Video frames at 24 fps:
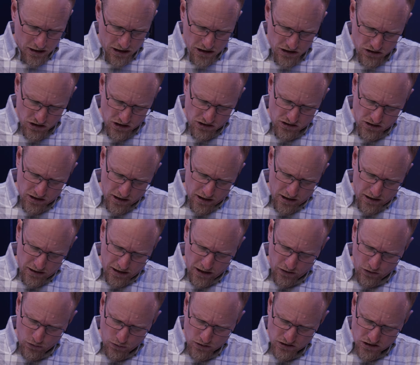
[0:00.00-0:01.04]
He says,
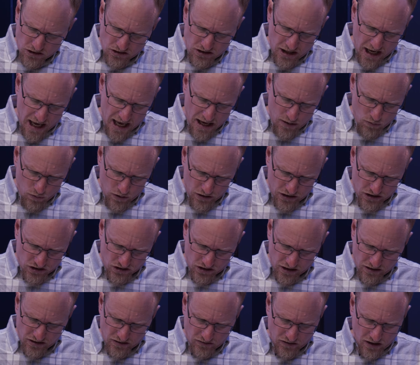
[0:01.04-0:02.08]
"Now there was a day when the
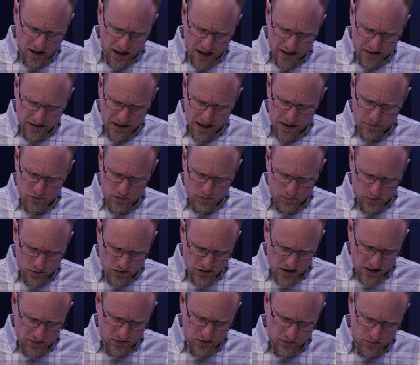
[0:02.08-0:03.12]
sons of God came to
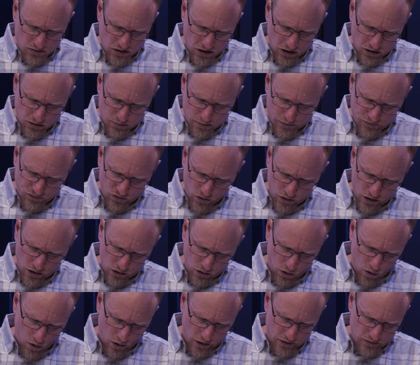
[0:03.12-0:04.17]
present themselves before the
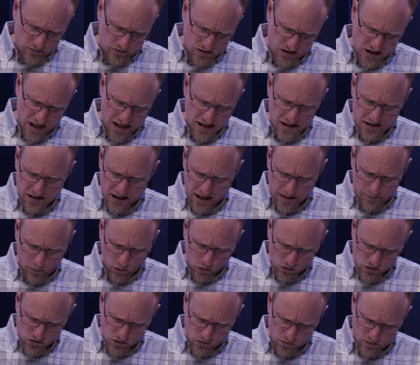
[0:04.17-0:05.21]
Lord. Satan came
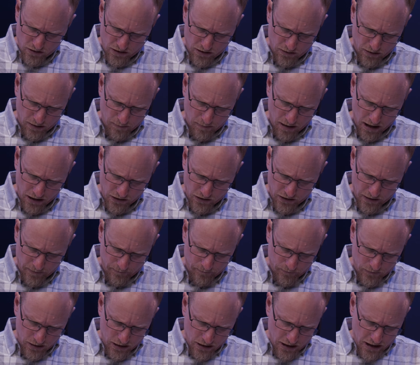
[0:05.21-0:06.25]
also among them.
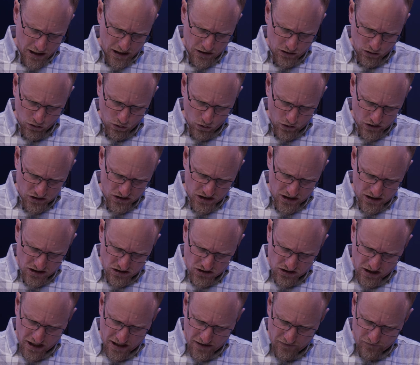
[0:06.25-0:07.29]
And the Lord said to
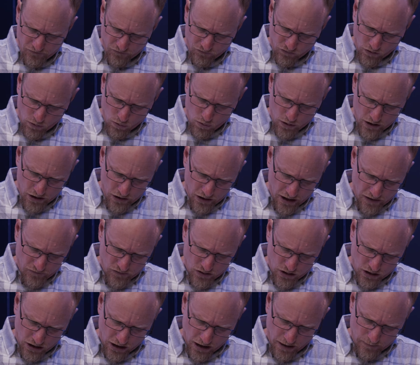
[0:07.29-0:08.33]
Satan, 'From where have
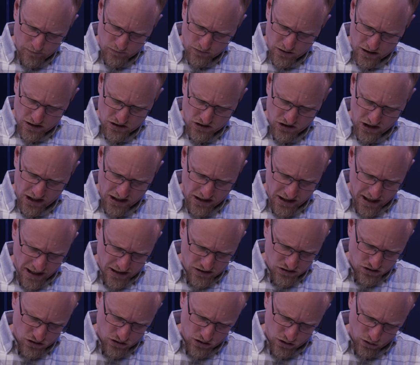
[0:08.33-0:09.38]
you come?' And Satan
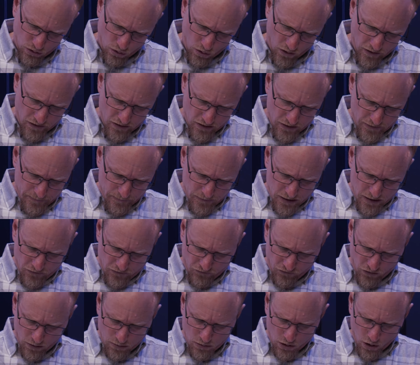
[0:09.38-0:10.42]
answered the Lord,
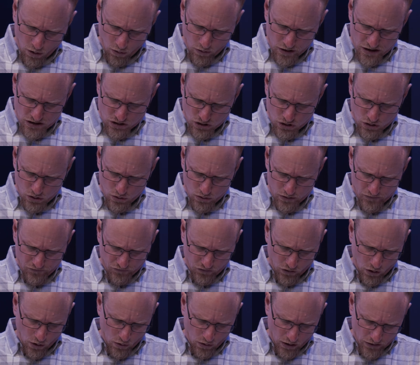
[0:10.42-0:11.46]
'From going to and
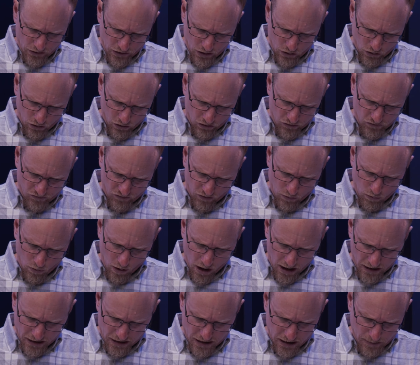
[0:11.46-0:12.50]
fro on the earth, from
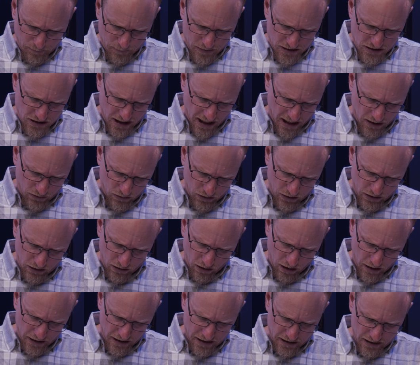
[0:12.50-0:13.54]
walking up and down and
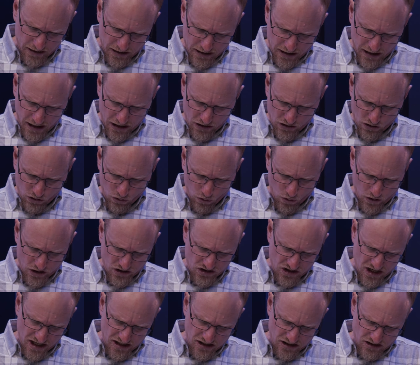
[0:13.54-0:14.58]
on it.' And the Lord
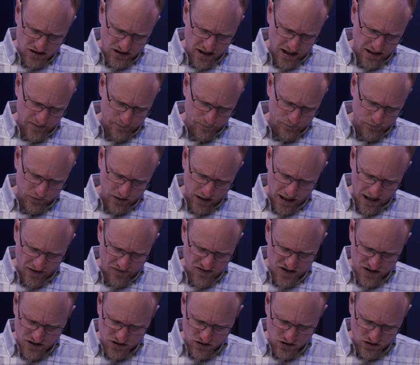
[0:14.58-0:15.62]
said to Satan,
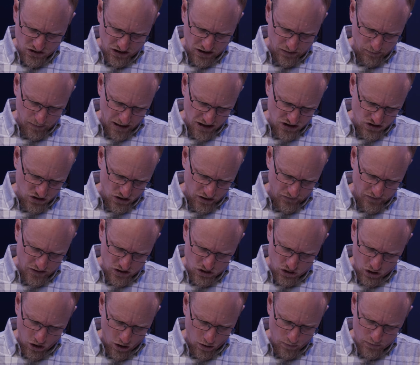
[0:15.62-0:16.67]
'Have you considered my
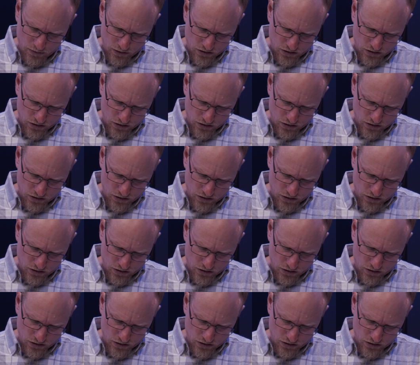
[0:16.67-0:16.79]
servant Job?